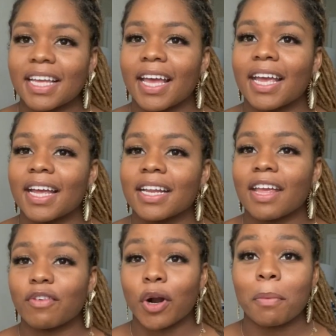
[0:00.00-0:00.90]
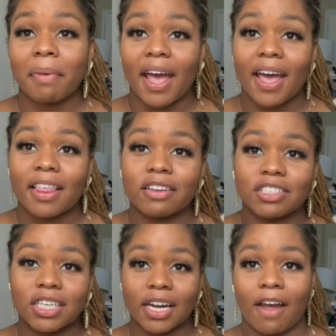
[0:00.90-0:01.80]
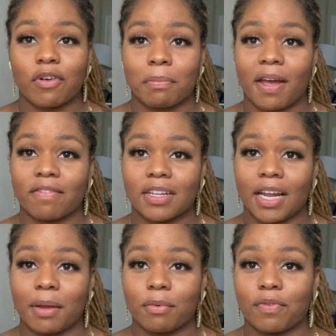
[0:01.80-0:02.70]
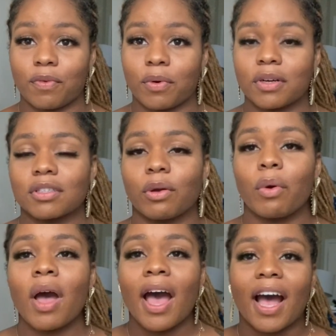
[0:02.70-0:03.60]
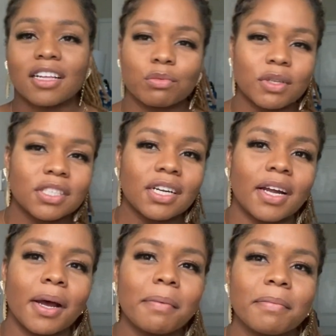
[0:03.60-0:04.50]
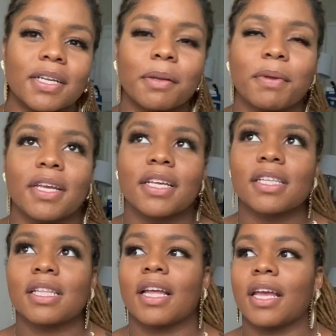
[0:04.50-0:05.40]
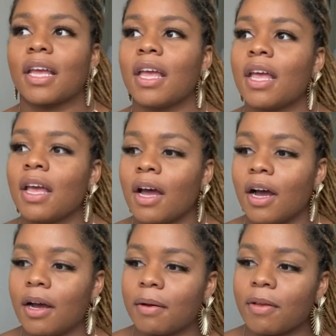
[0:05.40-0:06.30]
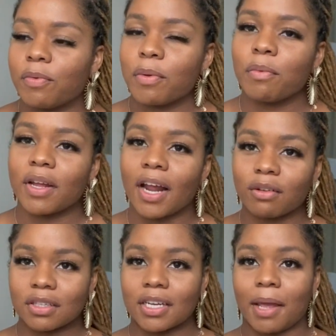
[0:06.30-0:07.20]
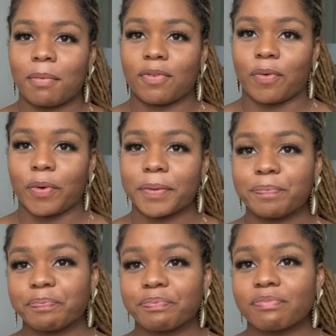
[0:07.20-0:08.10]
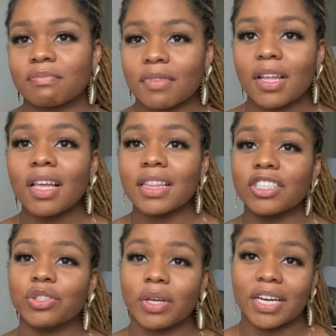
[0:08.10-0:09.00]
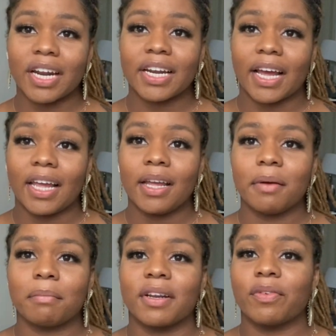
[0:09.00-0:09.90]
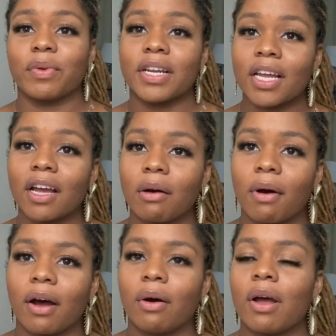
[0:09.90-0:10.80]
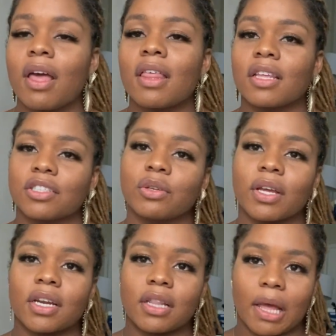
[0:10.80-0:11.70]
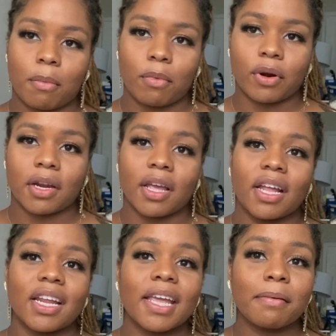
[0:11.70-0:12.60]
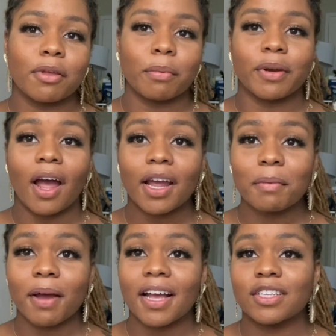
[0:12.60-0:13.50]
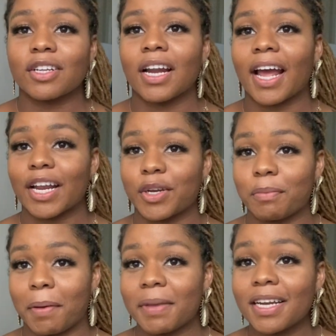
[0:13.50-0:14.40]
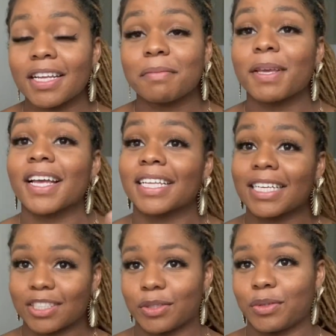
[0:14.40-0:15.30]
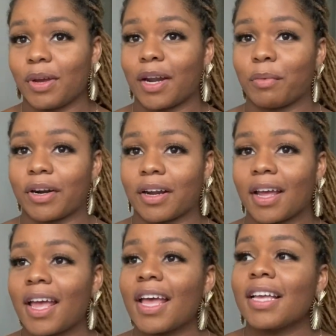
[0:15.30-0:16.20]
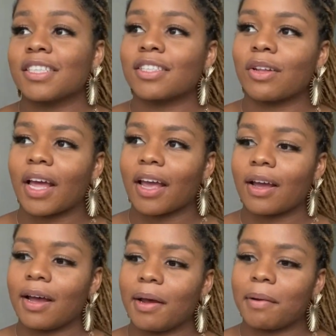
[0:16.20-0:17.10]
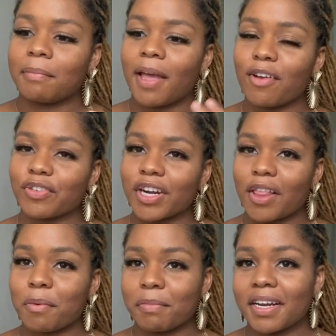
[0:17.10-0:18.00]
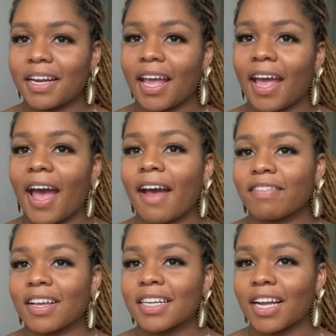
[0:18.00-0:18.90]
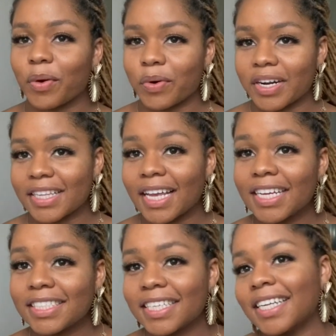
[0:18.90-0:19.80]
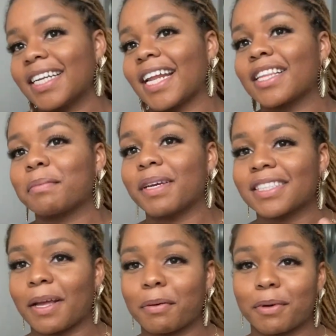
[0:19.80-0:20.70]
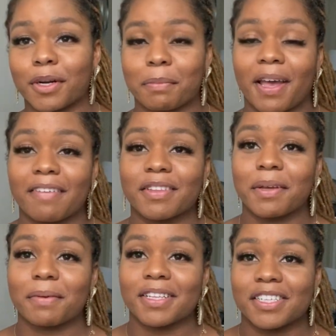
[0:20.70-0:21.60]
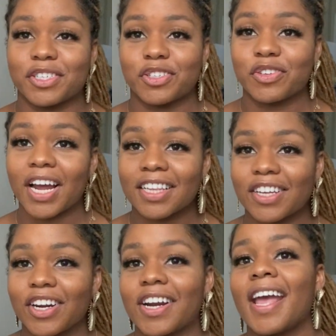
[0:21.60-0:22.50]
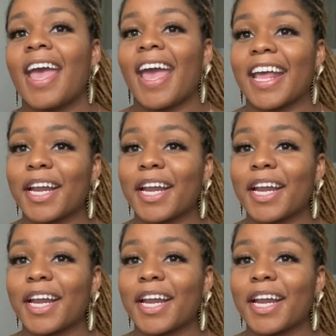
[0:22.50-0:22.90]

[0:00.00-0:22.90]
And give her a bath if she didn't have her bath the night before. So I switch it up. It depends. Like if we went out the day before, then she'll get it at night. But if we didn't go out, then she'll get it that morning. And it keeps her preoccupied so that I can do my meetings because I still do gotta work. So like every other Monday, I have to conduct orientation, and that's the best time to put her in the bathtub because it distracts her. And